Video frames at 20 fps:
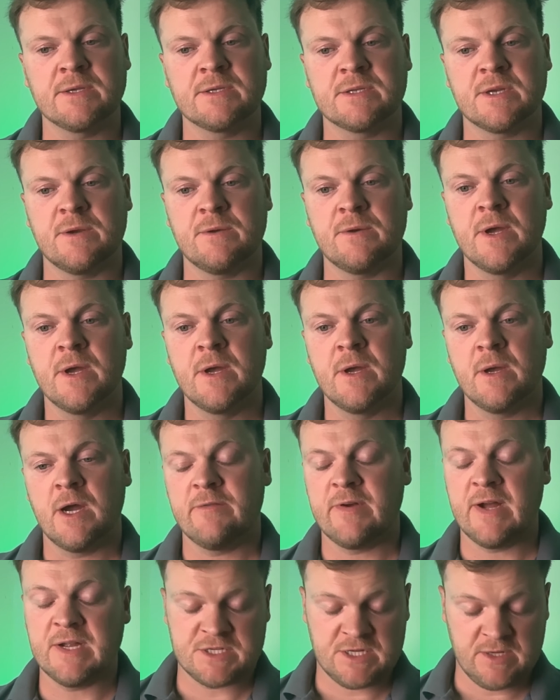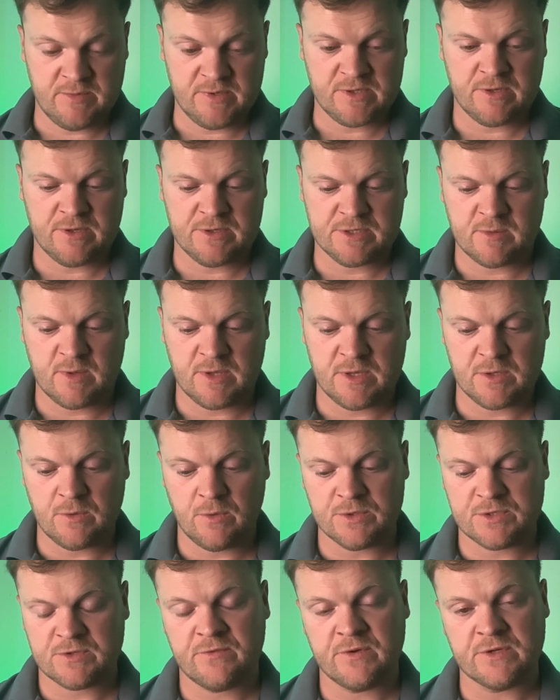So I've actually been doing some
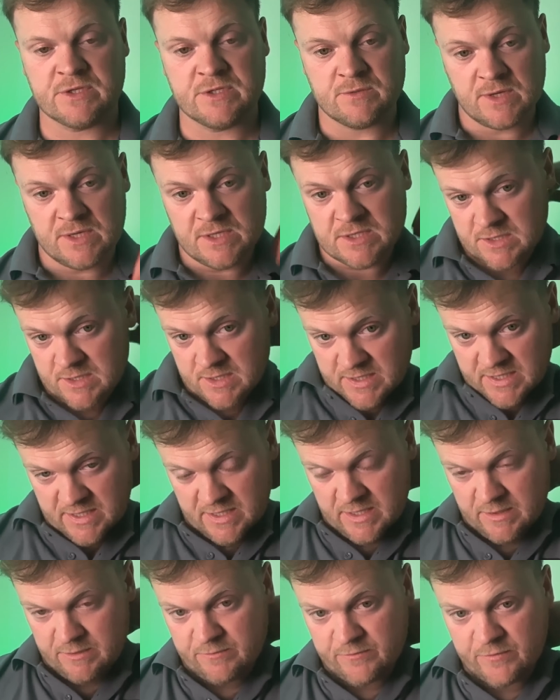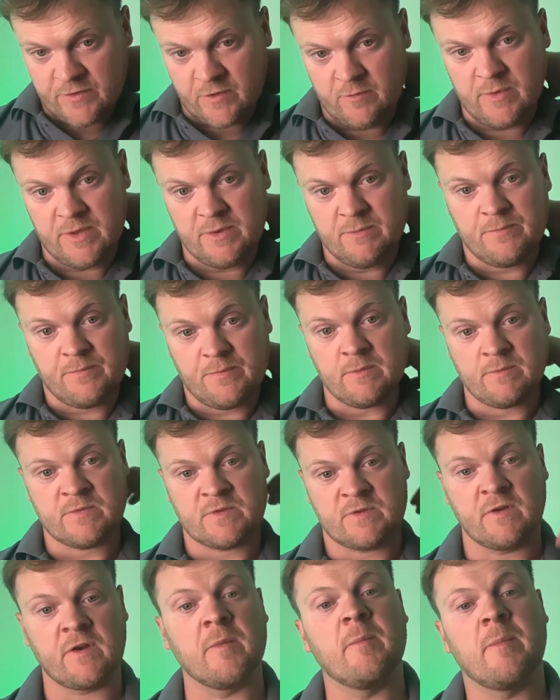underwater footage recently and filming
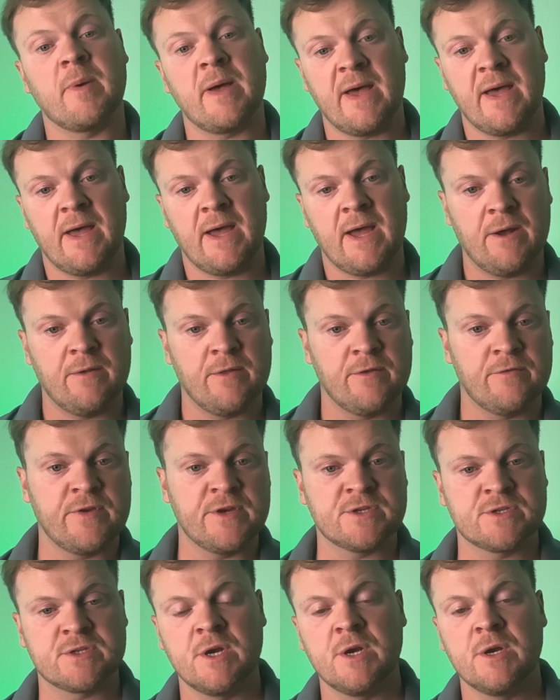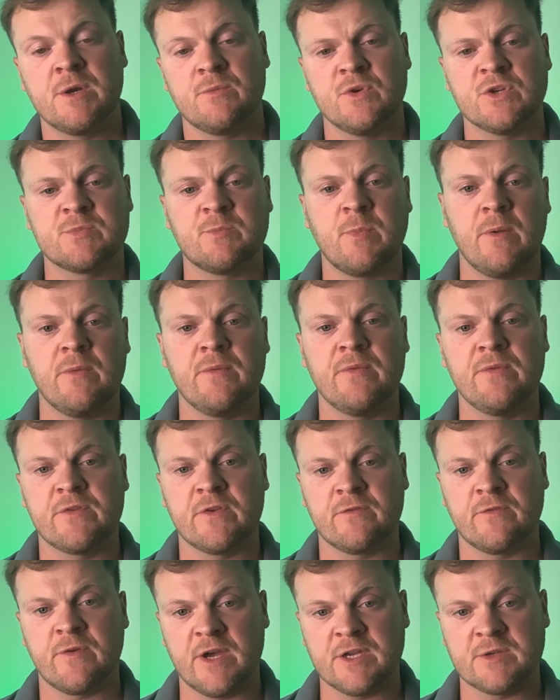to compare how the fish
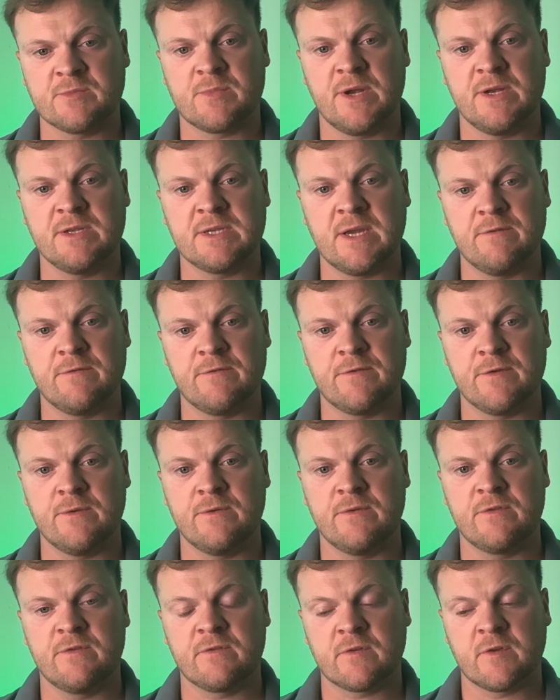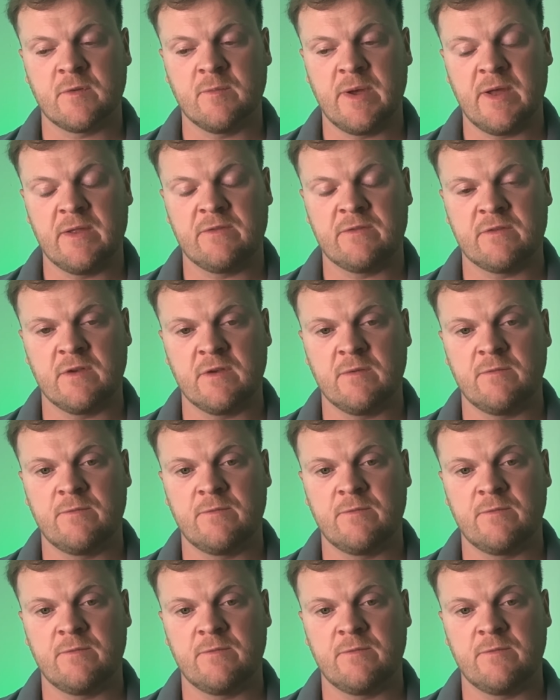respond to fast breakdown foods compared to